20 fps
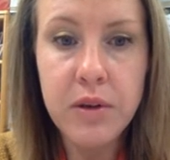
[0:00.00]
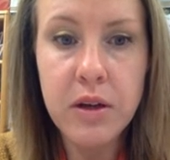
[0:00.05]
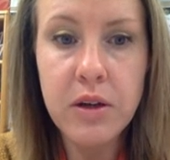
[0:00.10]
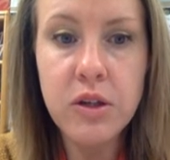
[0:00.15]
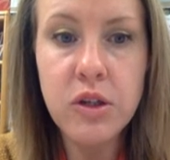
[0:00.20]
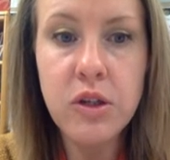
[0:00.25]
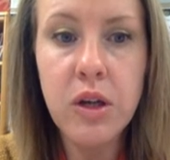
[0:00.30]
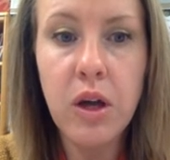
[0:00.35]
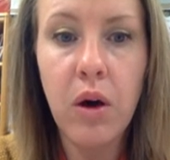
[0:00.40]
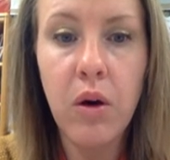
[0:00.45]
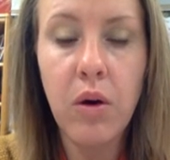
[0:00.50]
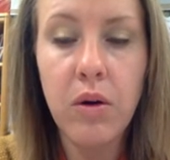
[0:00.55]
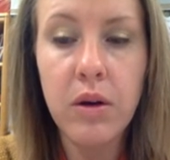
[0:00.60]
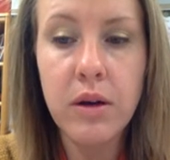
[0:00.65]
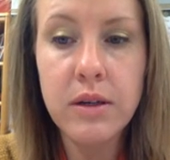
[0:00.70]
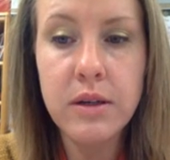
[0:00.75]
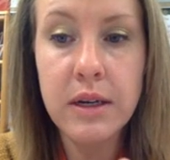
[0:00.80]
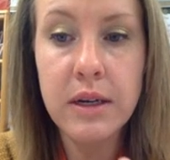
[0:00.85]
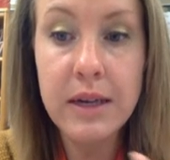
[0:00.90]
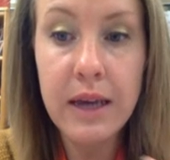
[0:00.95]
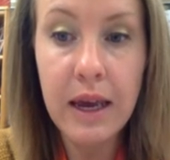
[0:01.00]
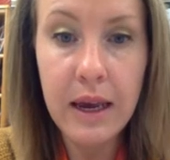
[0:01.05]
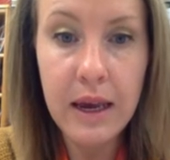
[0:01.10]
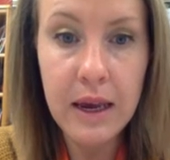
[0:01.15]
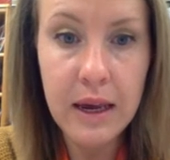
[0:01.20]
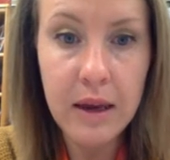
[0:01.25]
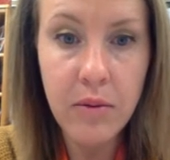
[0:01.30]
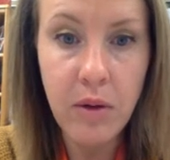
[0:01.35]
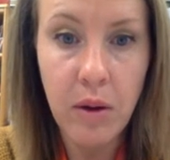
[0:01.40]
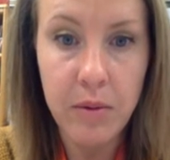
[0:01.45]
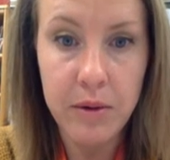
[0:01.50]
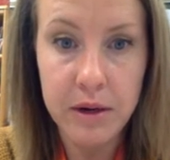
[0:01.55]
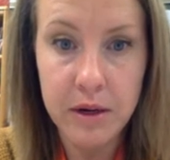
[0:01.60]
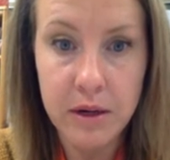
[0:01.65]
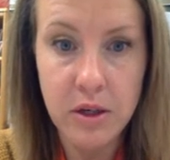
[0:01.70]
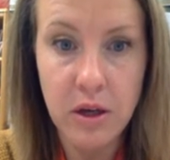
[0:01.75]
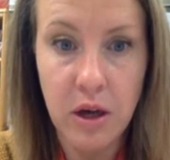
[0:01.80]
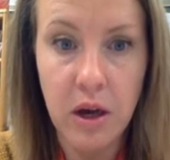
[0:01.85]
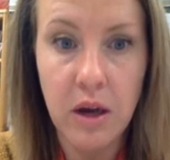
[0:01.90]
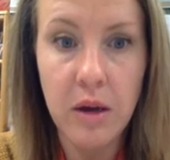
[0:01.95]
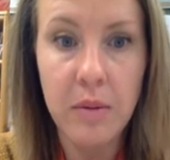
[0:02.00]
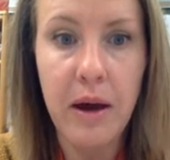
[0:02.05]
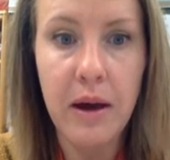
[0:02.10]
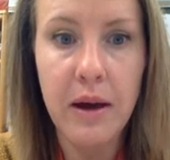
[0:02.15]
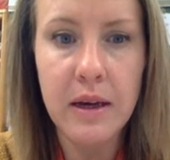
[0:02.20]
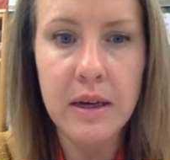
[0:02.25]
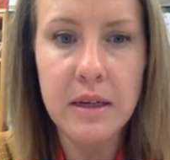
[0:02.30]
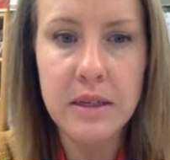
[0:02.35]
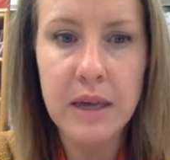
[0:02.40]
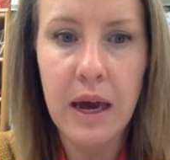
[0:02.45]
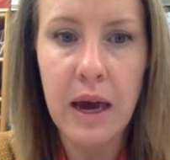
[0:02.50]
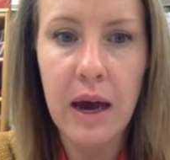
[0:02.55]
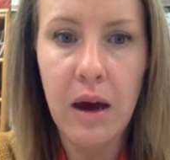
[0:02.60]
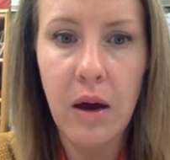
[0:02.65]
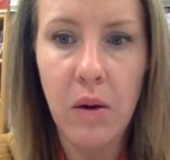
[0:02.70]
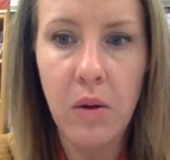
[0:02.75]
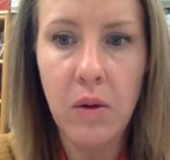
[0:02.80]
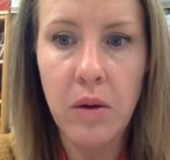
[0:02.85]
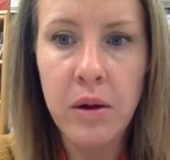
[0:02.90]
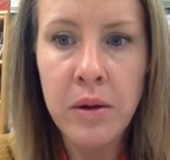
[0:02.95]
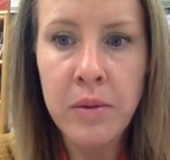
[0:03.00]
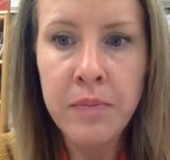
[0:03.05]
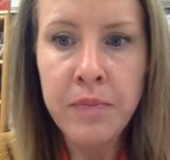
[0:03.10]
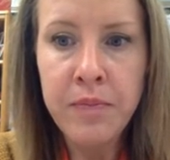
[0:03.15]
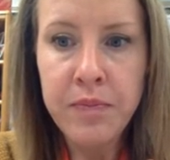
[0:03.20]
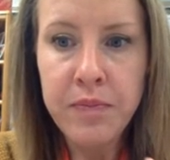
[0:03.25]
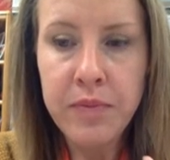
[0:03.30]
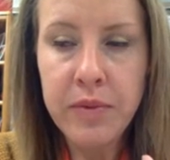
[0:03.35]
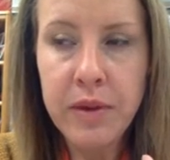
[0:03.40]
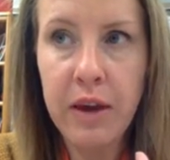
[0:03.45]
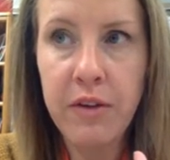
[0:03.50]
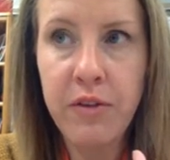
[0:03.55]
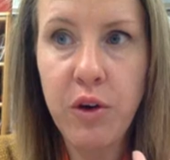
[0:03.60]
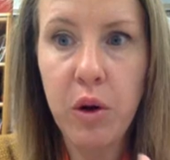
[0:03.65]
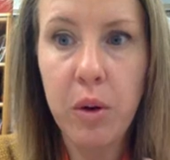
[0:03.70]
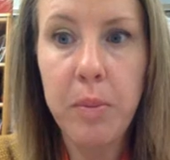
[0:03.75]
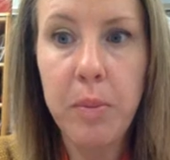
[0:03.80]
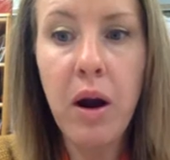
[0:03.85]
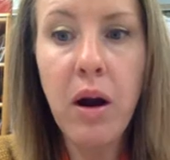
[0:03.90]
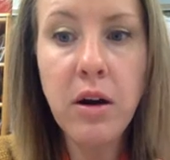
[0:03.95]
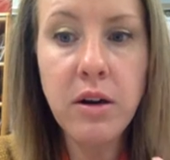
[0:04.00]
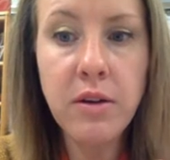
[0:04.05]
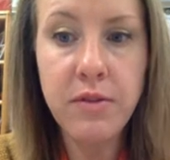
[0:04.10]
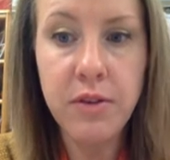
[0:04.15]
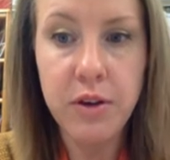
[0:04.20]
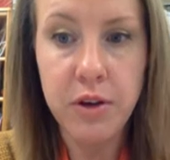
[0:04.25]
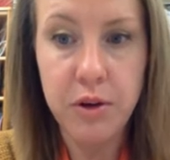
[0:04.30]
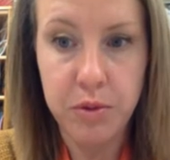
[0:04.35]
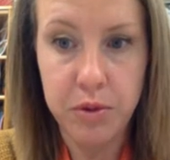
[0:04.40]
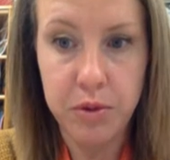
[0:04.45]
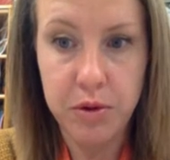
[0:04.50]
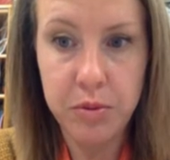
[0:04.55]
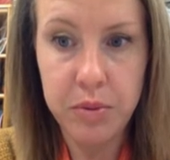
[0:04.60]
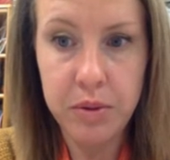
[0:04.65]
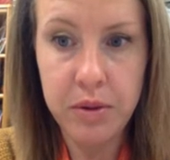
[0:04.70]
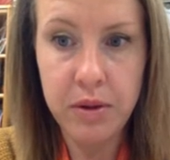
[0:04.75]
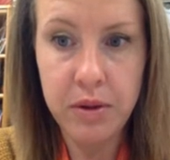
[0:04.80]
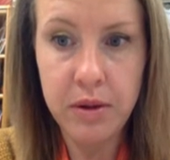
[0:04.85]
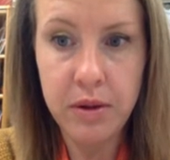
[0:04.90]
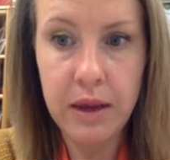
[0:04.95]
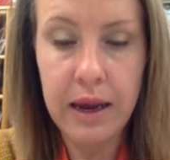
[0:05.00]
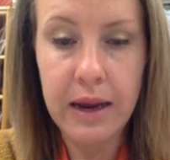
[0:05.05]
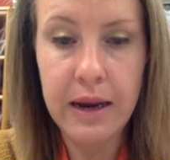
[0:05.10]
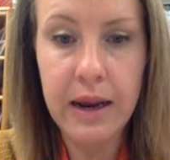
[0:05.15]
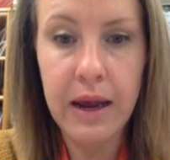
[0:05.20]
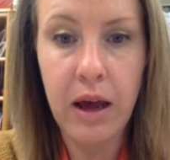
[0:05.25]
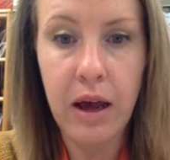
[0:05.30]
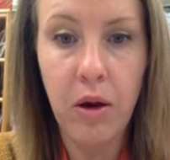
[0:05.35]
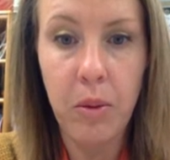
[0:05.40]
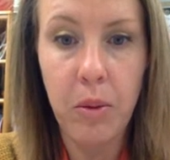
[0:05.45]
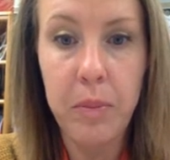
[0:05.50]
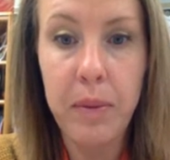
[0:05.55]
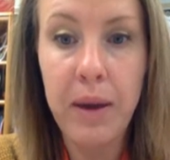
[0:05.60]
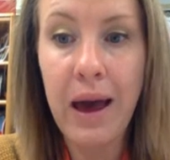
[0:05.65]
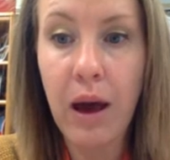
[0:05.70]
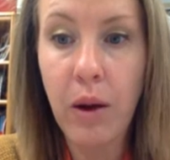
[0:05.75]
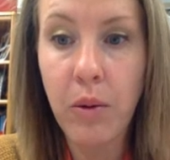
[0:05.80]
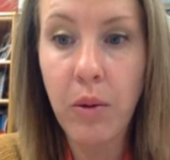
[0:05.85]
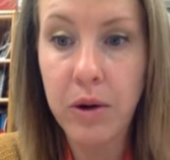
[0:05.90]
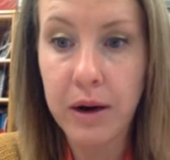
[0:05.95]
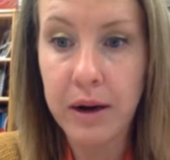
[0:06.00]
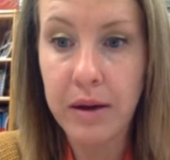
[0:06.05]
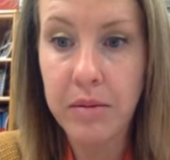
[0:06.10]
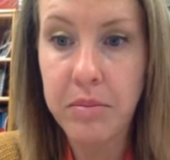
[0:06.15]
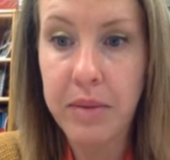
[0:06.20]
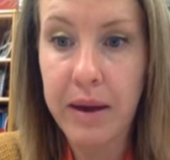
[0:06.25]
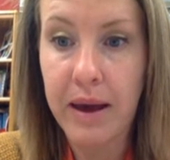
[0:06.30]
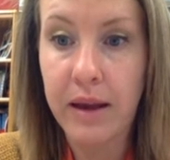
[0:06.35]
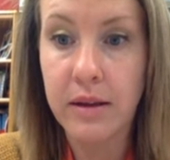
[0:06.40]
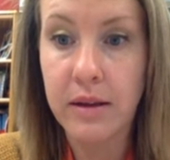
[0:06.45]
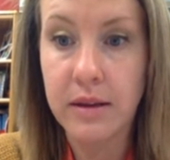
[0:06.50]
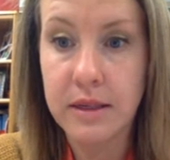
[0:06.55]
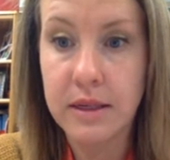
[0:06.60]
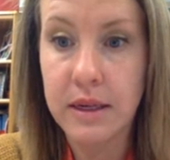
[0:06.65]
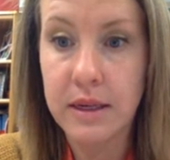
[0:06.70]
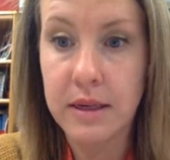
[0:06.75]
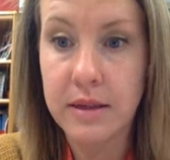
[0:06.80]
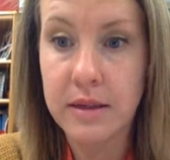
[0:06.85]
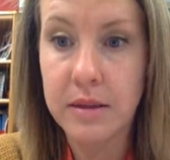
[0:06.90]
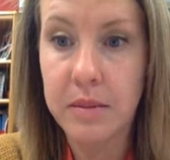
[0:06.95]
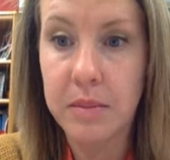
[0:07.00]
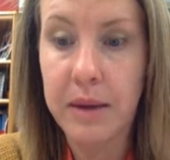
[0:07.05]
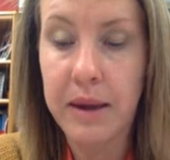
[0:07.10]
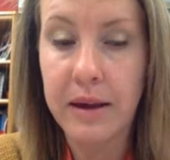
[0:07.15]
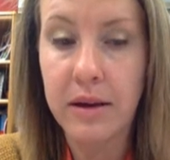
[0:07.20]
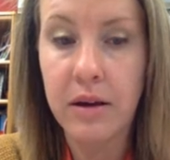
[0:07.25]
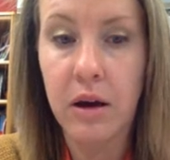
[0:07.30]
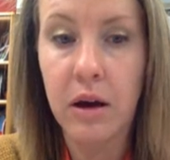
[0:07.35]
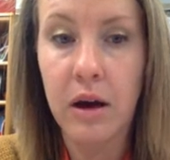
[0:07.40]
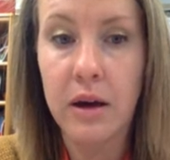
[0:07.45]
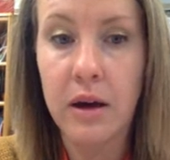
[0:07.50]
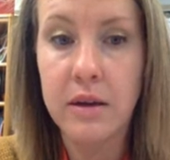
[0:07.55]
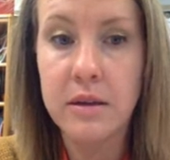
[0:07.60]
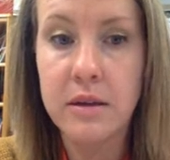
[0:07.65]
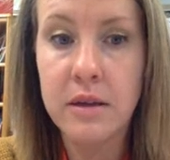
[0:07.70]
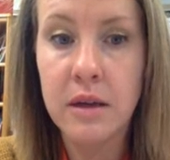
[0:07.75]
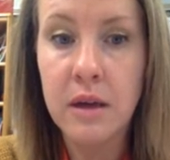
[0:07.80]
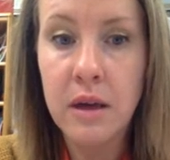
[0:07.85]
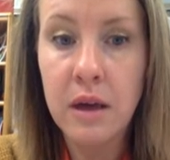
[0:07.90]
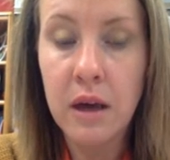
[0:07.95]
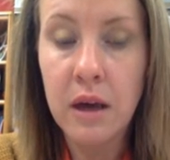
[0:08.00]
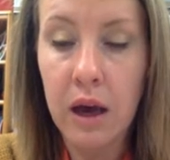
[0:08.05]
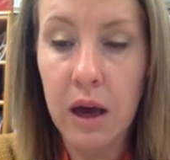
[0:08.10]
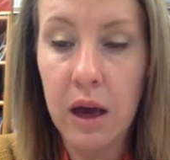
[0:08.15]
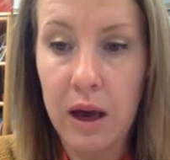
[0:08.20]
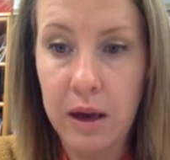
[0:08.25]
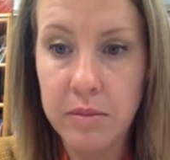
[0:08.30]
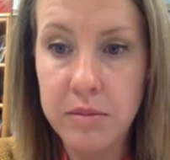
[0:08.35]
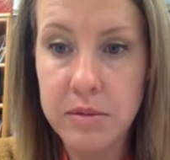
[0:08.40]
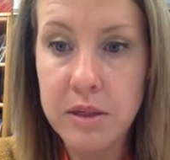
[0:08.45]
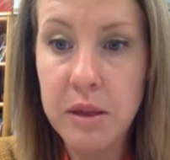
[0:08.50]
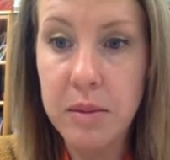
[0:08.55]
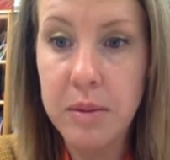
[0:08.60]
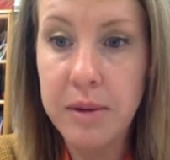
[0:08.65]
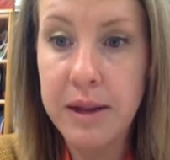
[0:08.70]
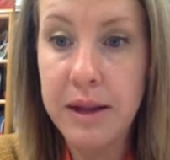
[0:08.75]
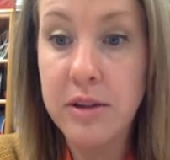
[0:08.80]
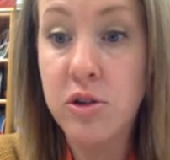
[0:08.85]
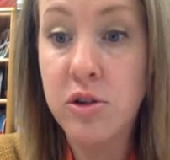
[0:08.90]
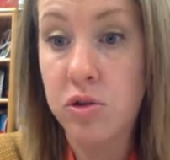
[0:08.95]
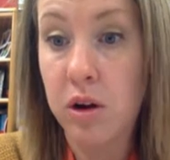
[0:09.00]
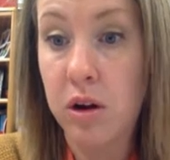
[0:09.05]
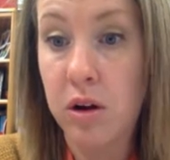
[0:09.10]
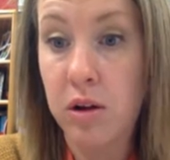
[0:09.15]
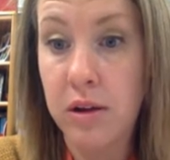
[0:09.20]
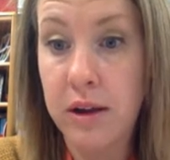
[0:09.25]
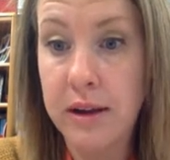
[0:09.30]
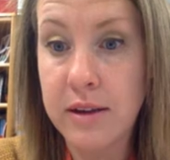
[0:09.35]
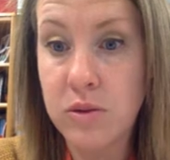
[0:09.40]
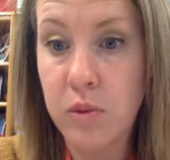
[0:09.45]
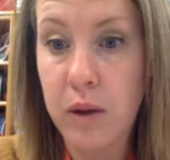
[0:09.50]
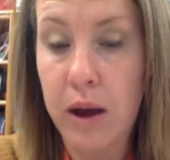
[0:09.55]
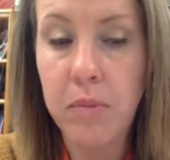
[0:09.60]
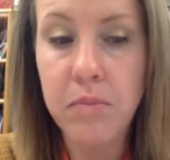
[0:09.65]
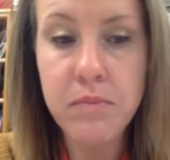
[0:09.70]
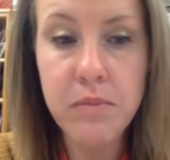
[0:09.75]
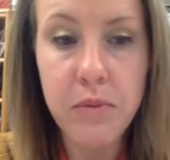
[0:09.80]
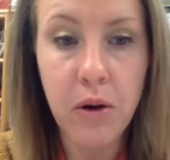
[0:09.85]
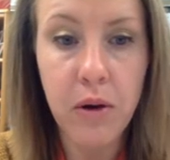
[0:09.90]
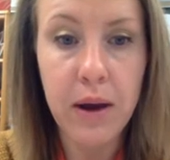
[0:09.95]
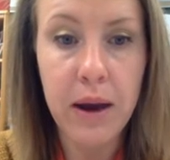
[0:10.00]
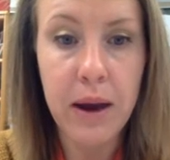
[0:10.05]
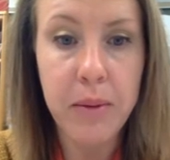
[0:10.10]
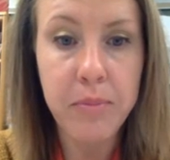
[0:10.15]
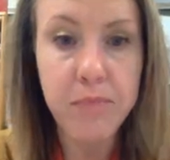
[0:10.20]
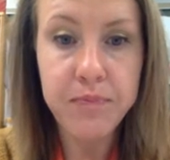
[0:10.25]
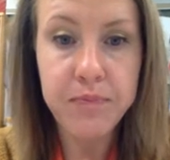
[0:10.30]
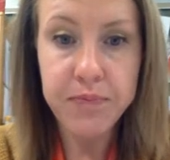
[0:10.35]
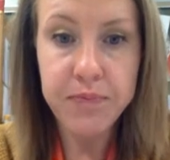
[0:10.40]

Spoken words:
So today what we're going to talk about is how, if you're a part of a group, and how power imbalances might cause some of that struggle as well. Okay.